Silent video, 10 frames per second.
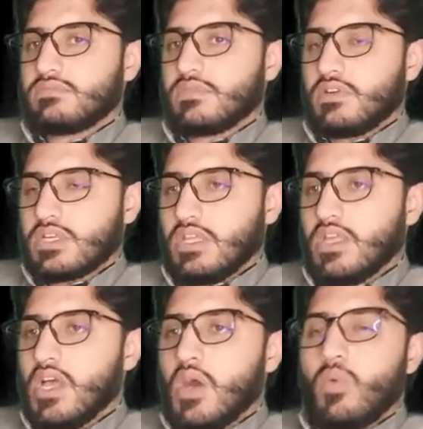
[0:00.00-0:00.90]
Okay.
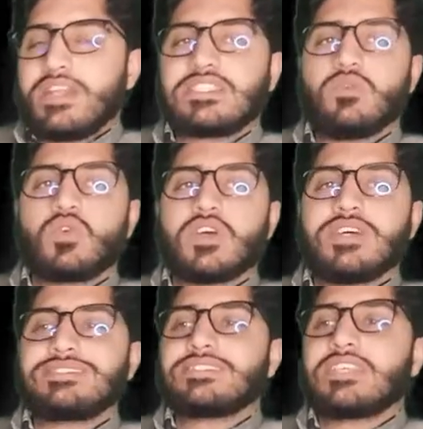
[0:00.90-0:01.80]
What is given to
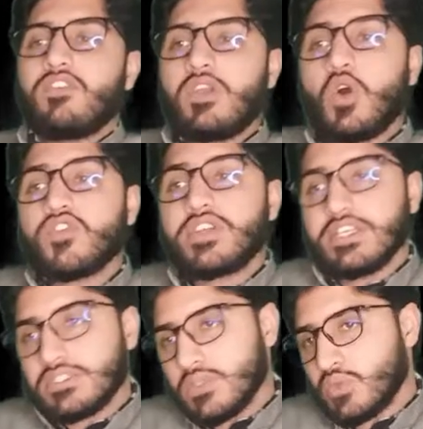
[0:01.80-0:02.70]
us? Sir, velocity
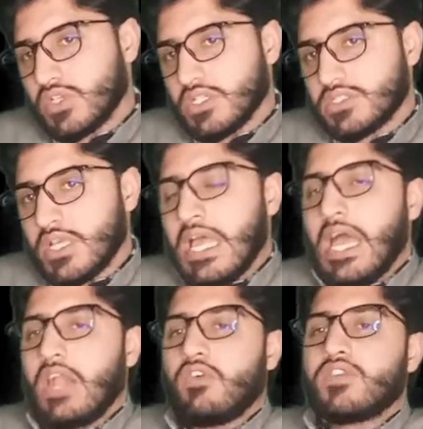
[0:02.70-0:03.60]
is given to us.
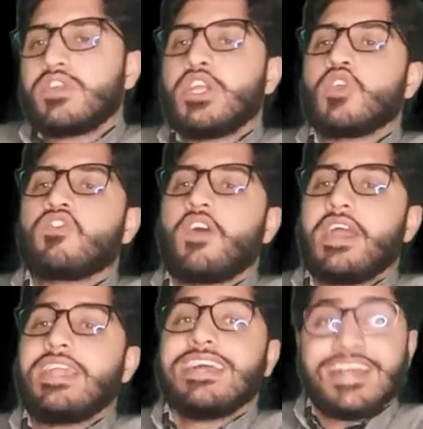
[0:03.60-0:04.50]
And what we need to
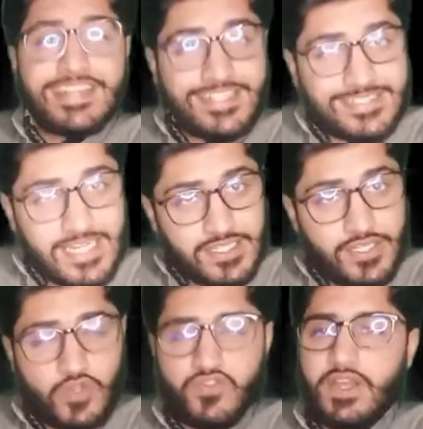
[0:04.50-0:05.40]
find? Distance
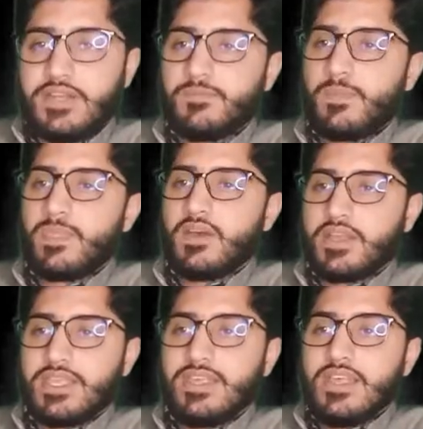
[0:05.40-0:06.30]
need to find.
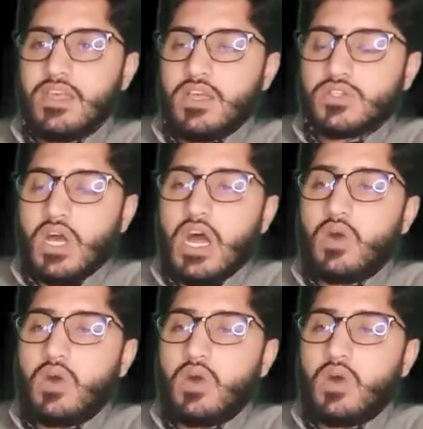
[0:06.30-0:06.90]
Okay. So how